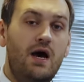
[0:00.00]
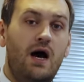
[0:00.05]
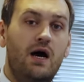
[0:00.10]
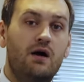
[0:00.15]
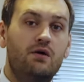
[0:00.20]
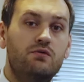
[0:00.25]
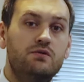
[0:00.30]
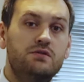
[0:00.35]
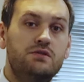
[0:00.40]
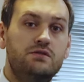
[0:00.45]

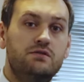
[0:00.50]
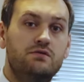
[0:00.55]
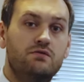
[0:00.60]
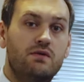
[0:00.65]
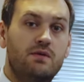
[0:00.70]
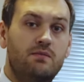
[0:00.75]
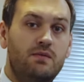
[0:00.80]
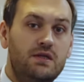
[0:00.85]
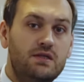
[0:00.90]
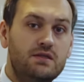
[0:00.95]
According
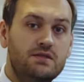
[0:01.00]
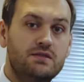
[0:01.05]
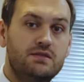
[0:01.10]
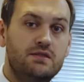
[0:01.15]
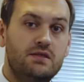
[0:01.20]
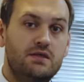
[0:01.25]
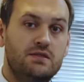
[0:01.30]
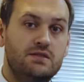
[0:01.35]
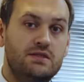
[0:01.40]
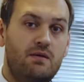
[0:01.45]
to the
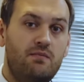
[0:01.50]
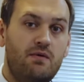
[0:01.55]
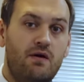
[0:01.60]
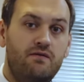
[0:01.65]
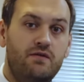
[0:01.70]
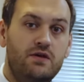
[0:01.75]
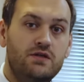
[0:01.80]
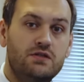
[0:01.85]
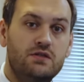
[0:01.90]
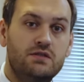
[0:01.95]
minutes, some
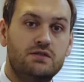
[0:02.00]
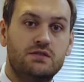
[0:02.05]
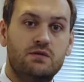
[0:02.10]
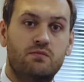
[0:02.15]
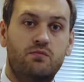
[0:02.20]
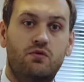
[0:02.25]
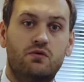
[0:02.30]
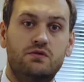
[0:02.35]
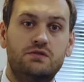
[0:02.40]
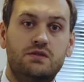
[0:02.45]
officials
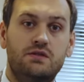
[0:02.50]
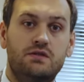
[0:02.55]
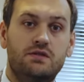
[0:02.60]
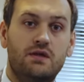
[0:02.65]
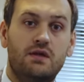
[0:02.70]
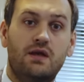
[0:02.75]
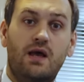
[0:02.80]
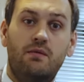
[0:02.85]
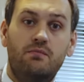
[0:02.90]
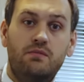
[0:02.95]
supported
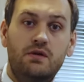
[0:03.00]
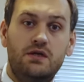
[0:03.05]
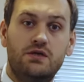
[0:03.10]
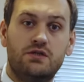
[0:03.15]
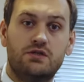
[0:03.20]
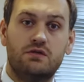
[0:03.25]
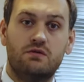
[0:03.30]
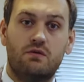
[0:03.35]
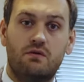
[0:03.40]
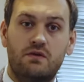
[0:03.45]
the
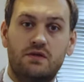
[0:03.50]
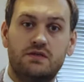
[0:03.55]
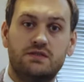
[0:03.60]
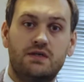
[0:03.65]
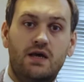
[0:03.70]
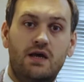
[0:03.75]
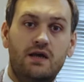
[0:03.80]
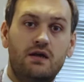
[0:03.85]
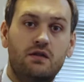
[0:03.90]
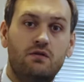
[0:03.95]
completion of the
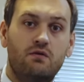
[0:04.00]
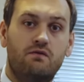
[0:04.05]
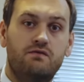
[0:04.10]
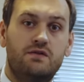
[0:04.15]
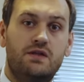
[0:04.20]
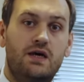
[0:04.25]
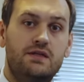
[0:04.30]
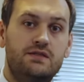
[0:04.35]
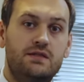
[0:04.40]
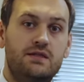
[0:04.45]
cycle
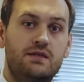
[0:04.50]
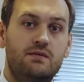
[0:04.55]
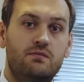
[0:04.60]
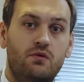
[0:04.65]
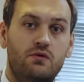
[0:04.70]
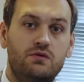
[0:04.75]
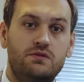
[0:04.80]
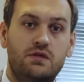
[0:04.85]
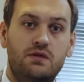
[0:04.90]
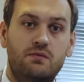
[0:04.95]
of tightening
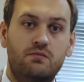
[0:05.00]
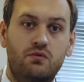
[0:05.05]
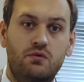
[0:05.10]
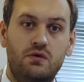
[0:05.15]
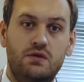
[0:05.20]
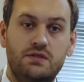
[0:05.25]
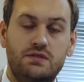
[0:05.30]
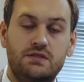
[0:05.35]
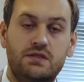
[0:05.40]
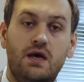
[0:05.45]
monetary
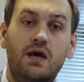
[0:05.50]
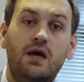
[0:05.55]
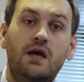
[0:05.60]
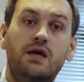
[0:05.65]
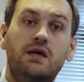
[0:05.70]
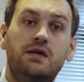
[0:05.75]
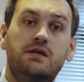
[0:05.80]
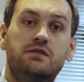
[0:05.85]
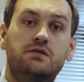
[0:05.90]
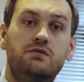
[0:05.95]
policy
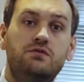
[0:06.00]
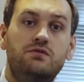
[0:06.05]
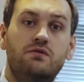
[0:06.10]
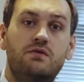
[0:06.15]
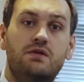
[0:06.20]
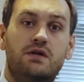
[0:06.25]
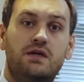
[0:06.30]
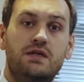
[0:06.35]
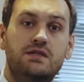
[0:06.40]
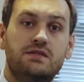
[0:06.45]
due
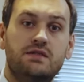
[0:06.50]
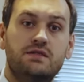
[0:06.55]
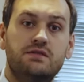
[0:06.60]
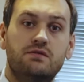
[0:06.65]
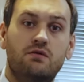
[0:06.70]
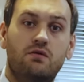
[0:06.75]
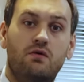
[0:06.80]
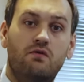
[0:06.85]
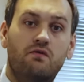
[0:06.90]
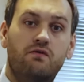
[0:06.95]
to the
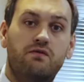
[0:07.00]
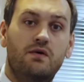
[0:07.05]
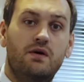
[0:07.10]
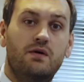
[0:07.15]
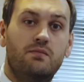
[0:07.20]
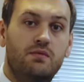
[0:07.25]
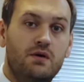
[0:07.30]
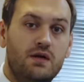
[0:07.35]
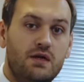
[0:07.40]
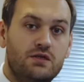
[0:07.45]
risks
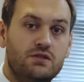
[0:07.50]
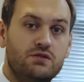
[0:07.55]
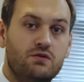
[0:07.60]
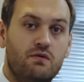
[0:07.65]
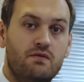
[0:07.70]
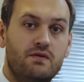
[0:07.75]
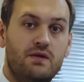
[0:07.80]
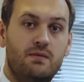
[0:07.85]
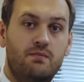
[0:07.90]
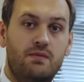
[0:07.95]
of
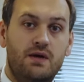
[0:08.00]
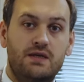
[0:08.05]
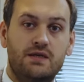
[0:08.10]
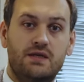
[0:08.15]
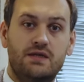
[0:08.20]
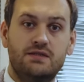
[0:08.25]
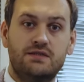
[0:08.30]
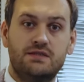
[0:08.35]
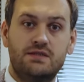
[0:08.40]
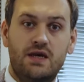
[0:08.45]
pressure on the
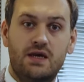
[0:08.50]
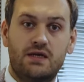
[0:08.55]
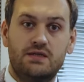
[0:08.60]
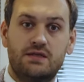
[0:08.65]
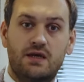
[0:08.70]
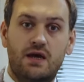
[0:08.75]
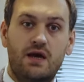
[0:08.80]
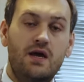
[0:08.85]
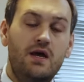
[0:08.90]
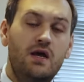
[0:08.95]
banking
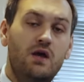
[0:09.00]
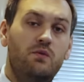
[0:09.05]
sector,